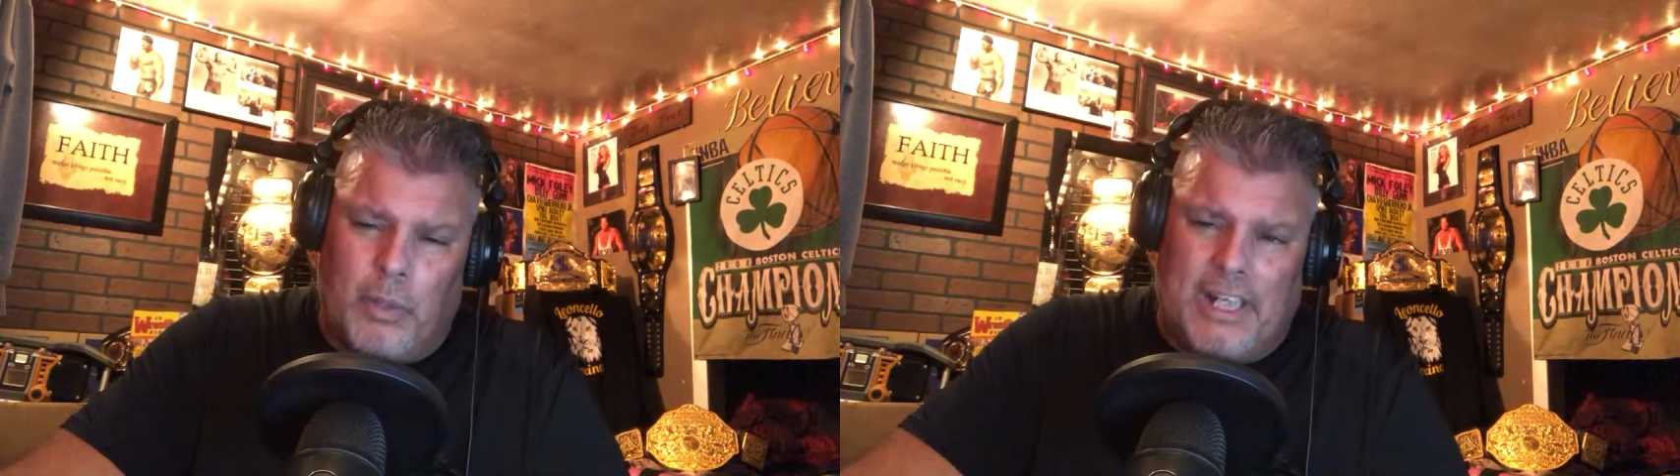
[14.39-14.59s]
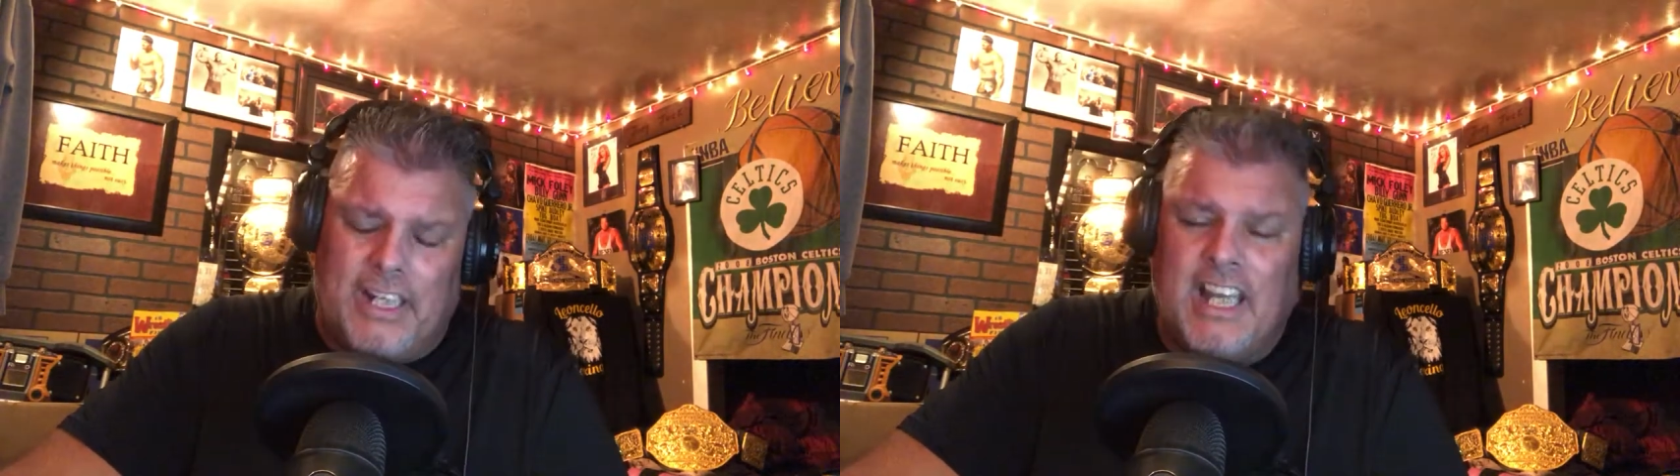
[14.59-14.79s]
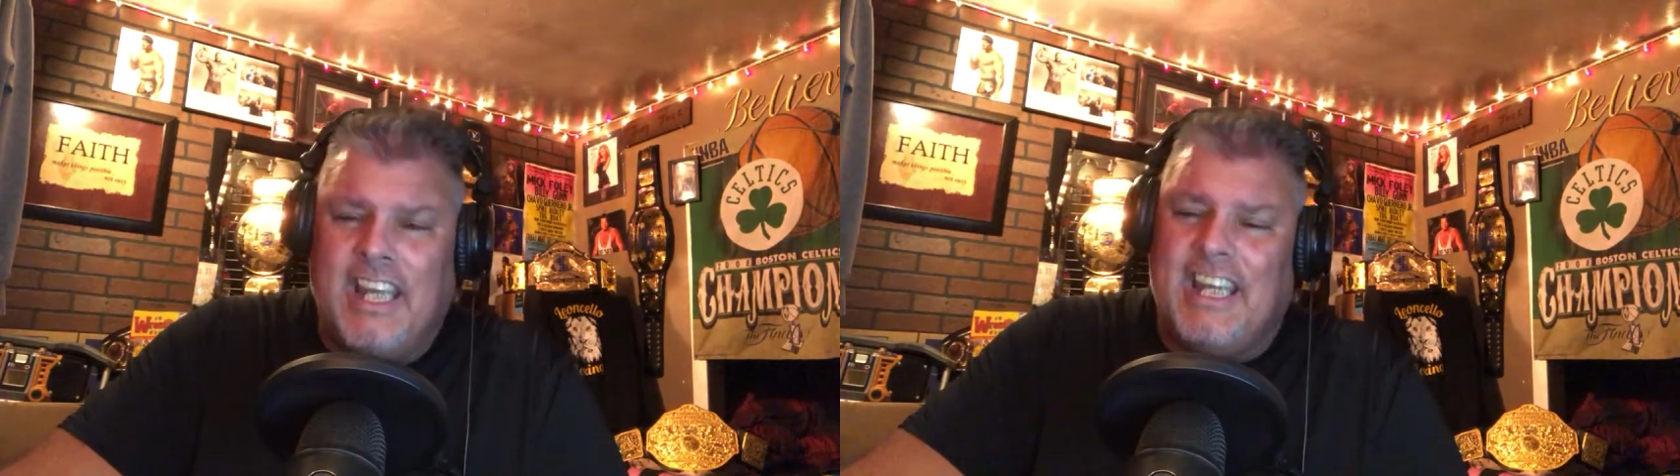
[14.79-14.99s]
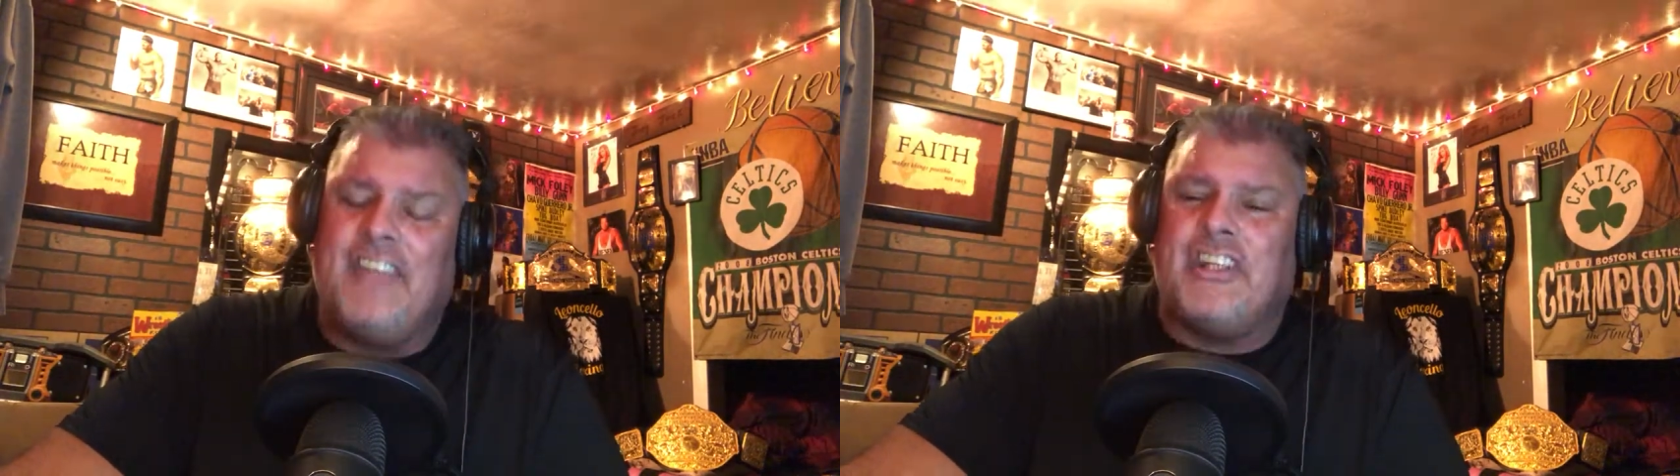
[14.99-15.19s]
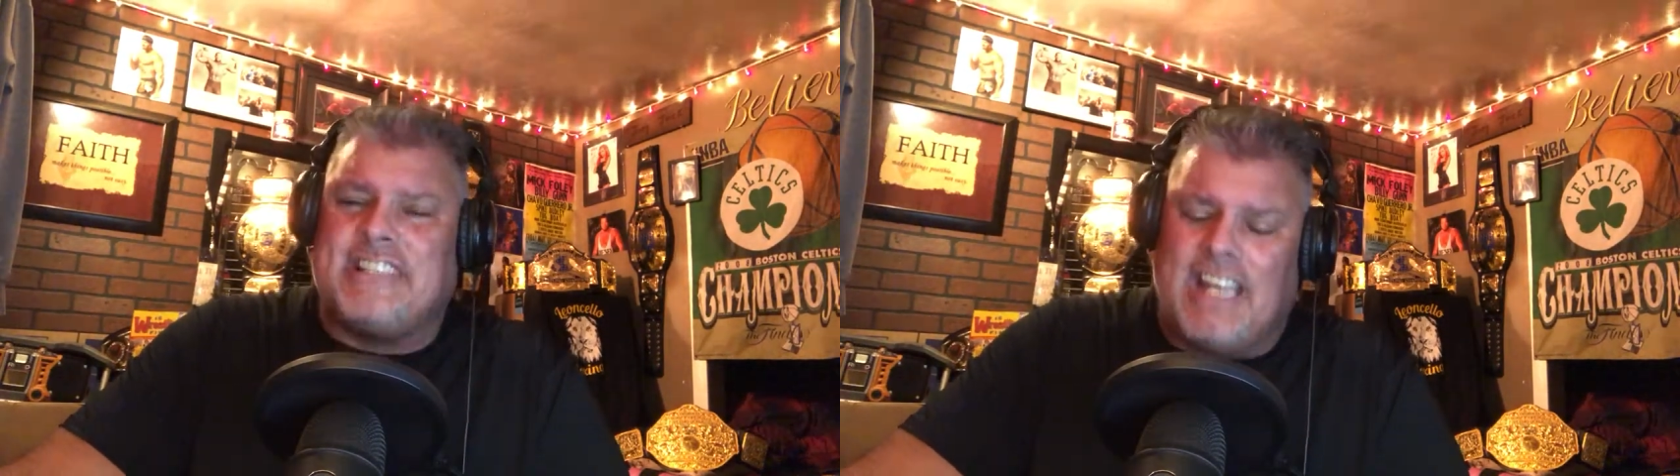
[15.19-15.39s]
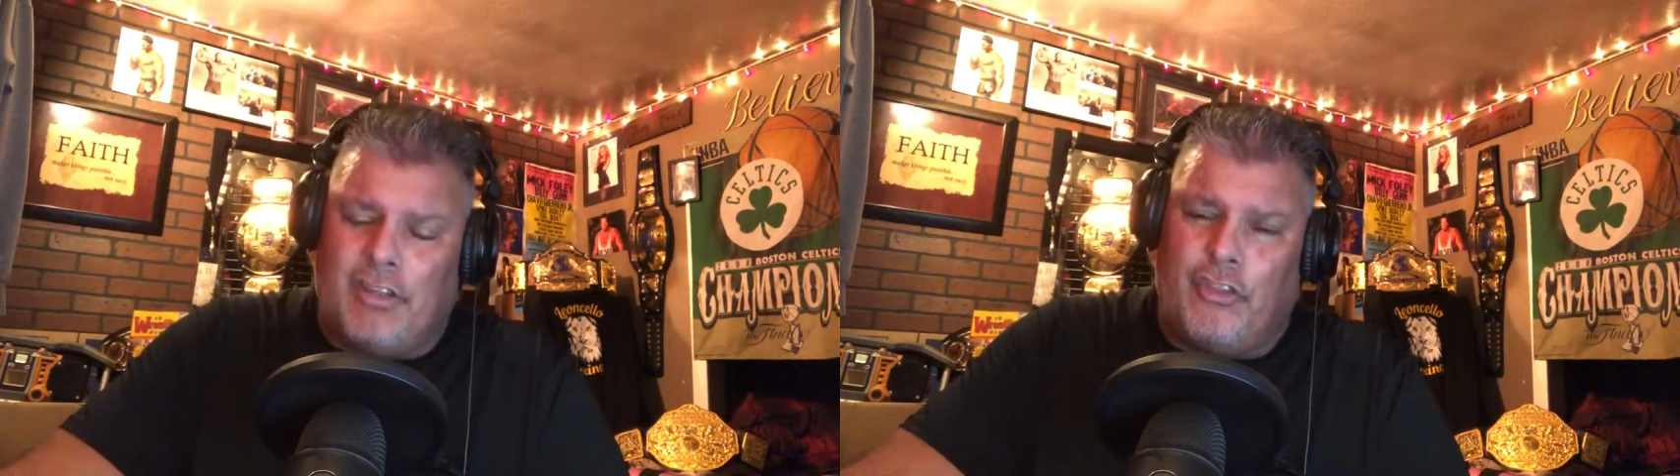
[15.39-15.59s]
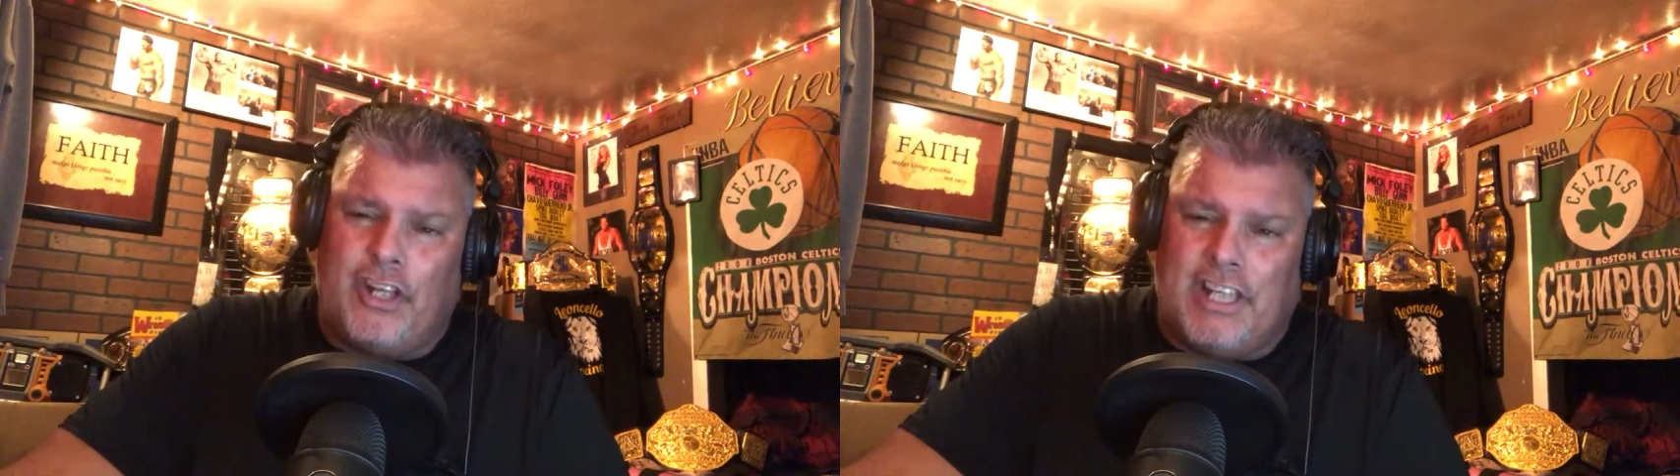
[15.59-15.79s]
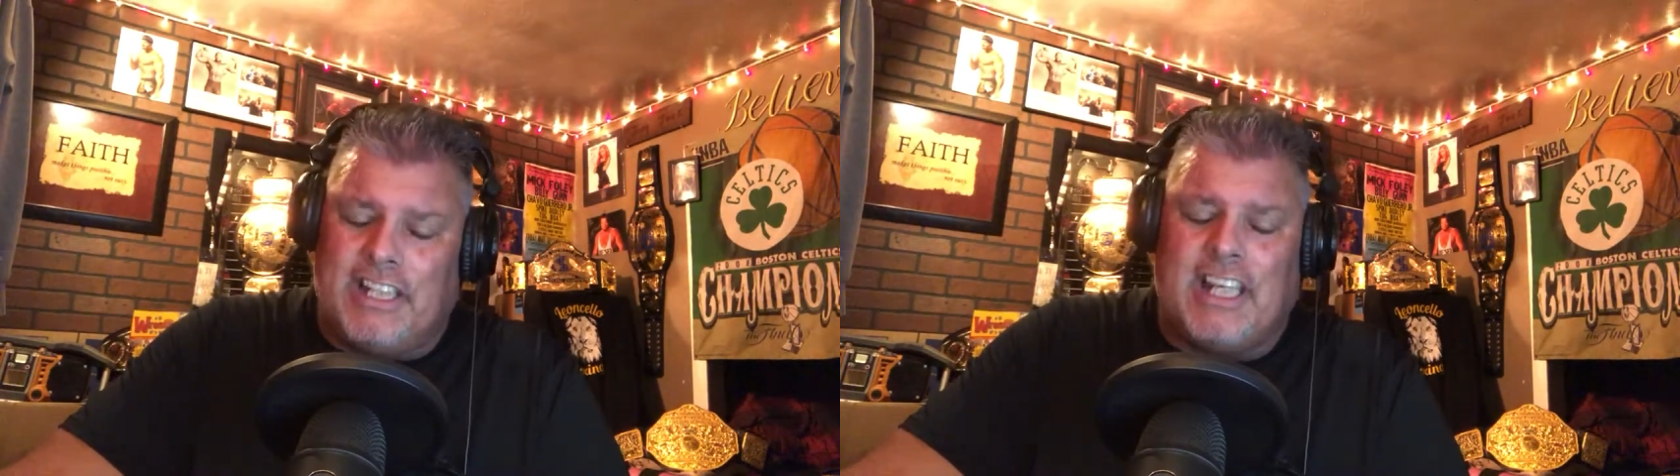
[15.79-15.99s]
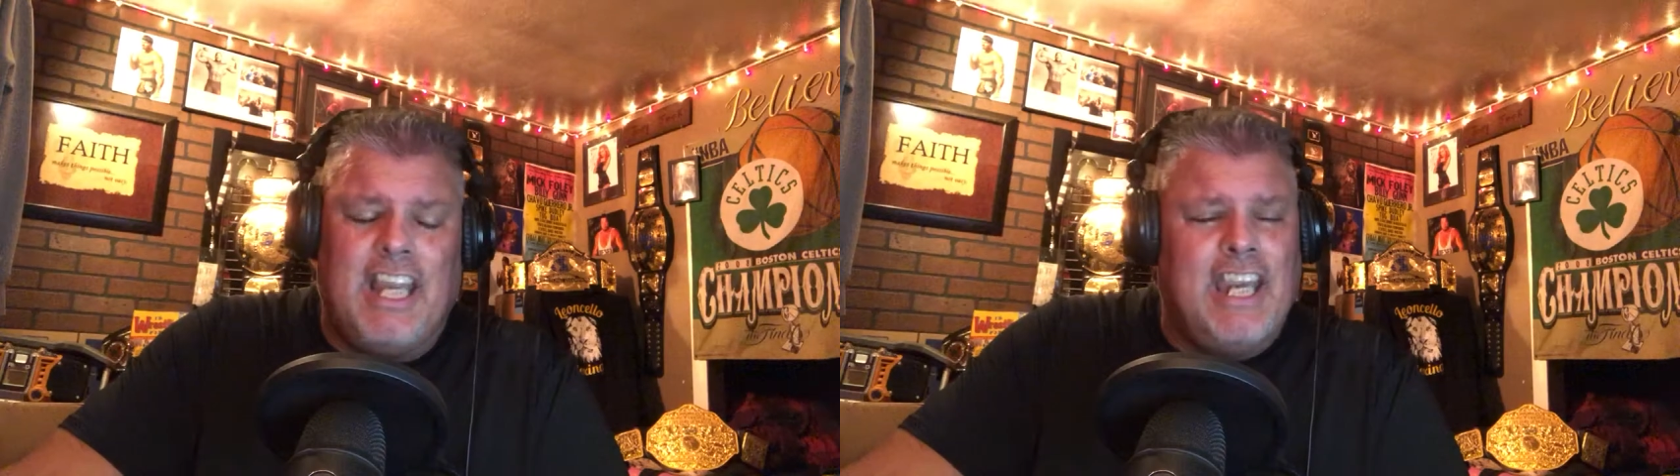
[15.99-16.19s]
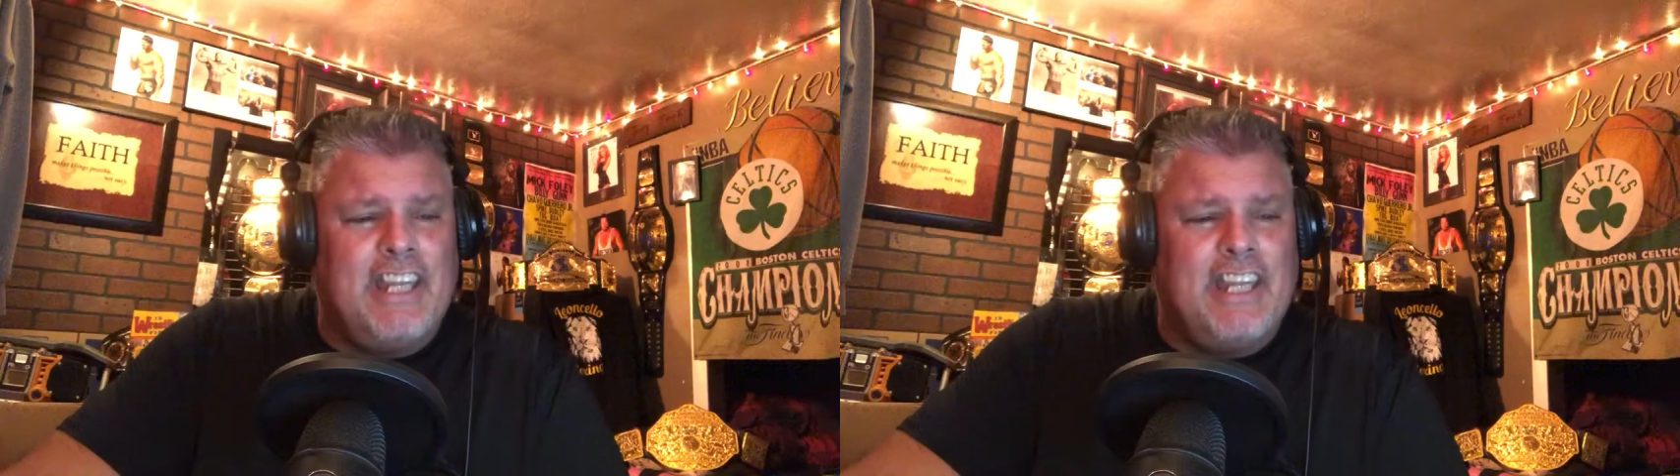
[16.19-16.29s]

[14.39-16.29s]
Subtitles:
win in the 10th inning,